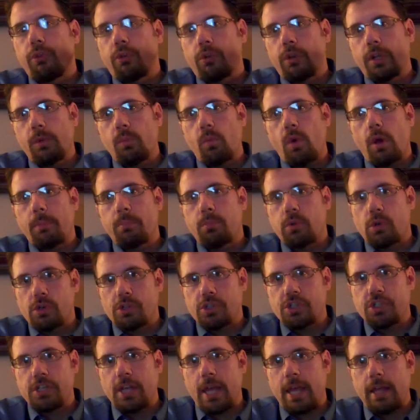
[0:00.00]

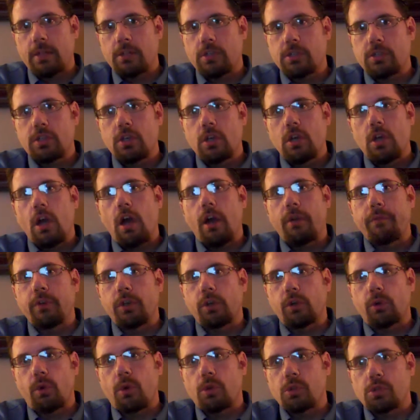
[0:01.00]
31% of
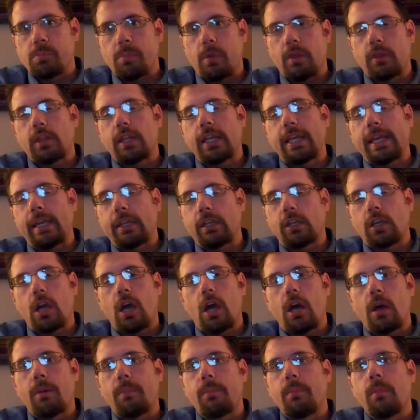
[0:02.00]
your gross monthly
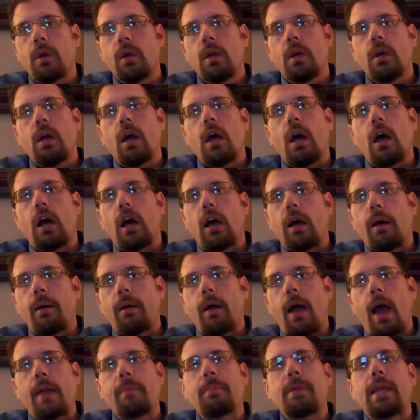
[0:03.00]
income.
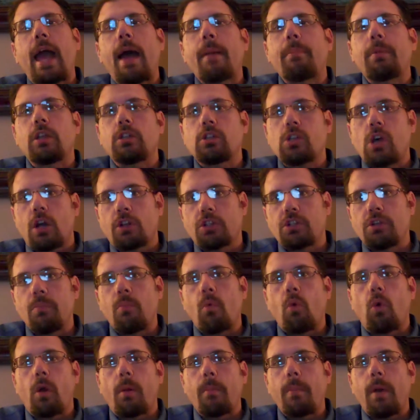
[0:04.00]
I'd be happy to talk to
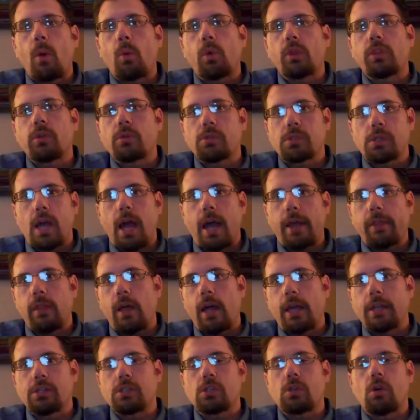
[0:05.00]
you more about what those
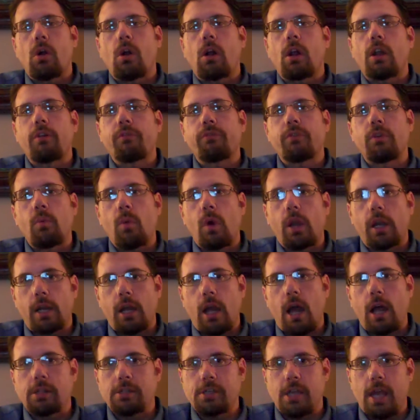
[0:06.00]
guidelines are if you want
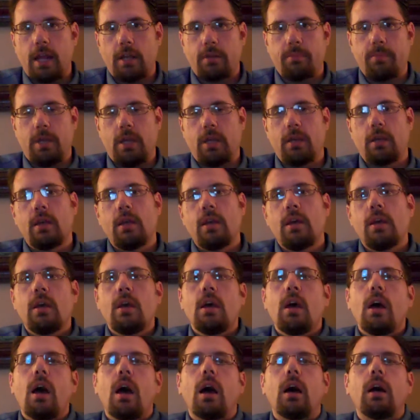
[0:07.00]
to contact me.
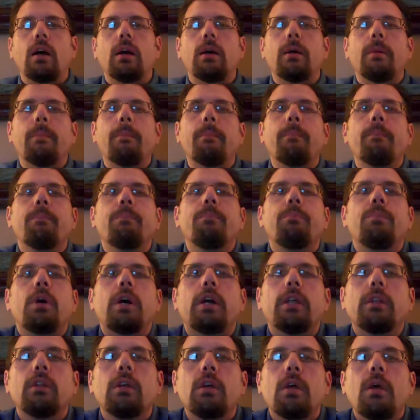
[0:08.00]

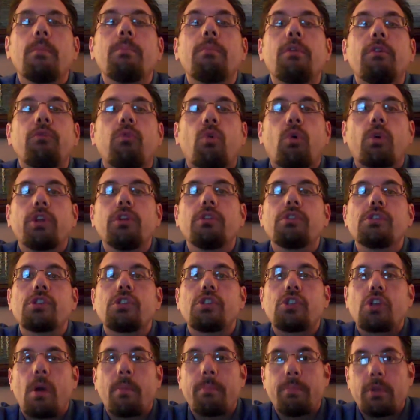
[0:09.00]
But before you
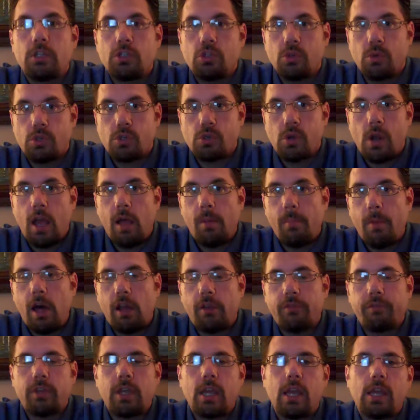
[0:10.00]
just jump into a trial
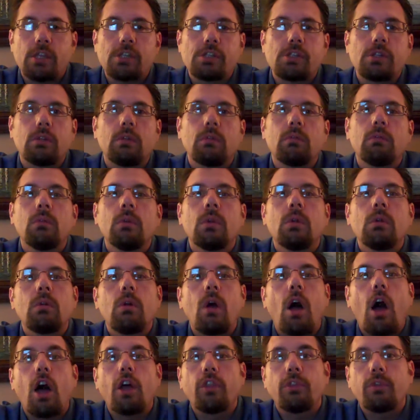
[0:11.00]
modification,
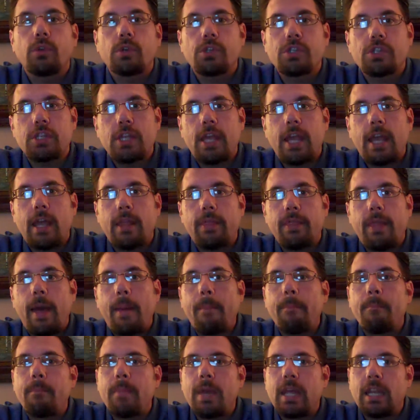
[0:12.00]
understand
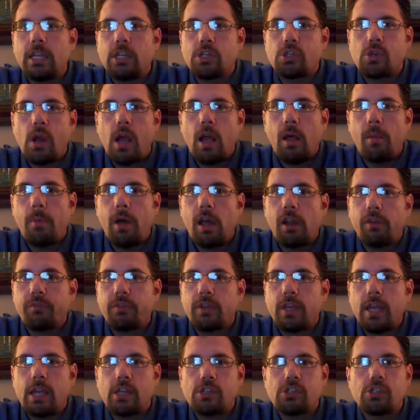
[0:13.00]
that many trial
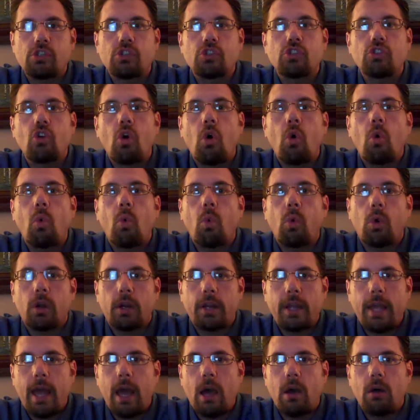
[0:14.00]
modifications don't
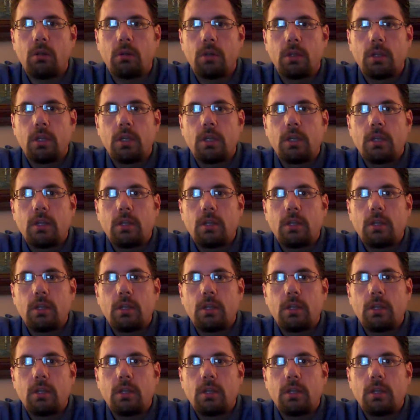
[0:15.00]
work out